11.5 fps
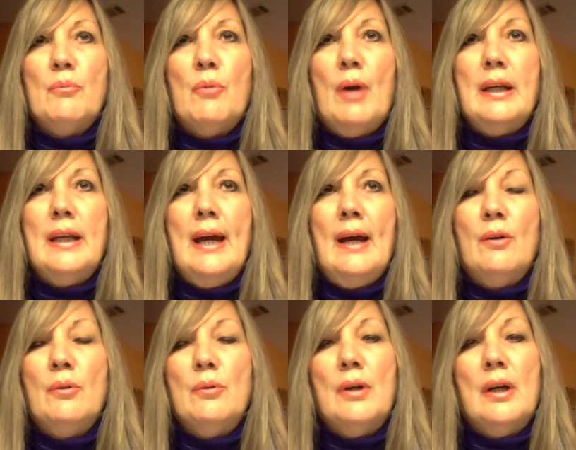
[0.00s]
right
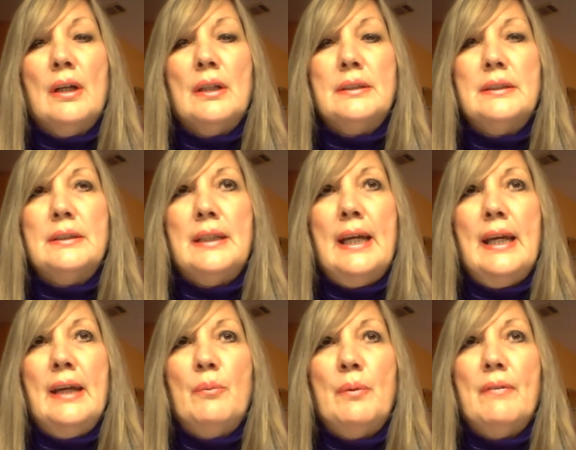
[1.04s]
now,
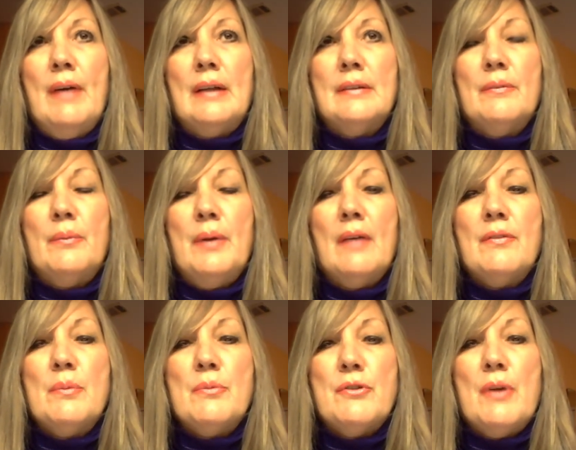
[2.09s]
today, we have
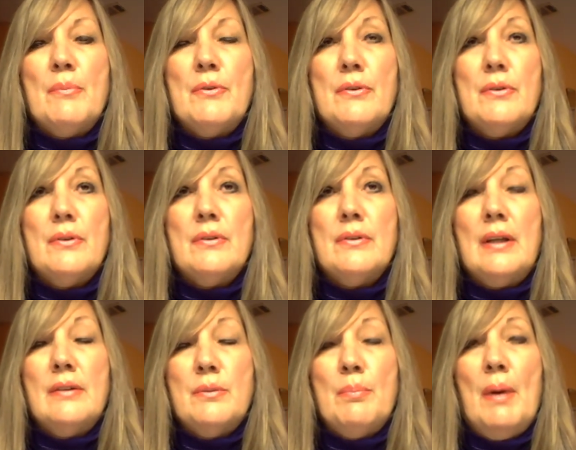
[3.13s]
some
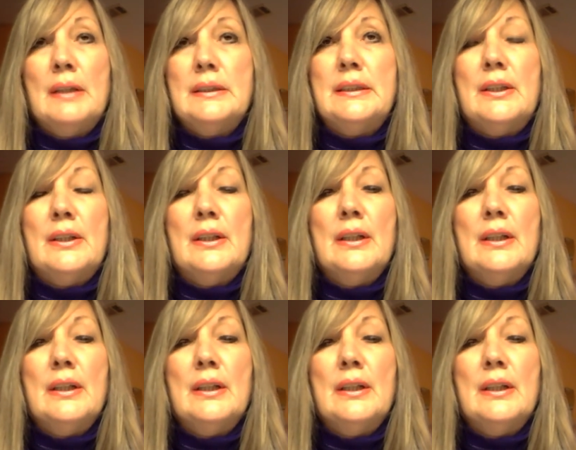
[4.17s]
sunspots that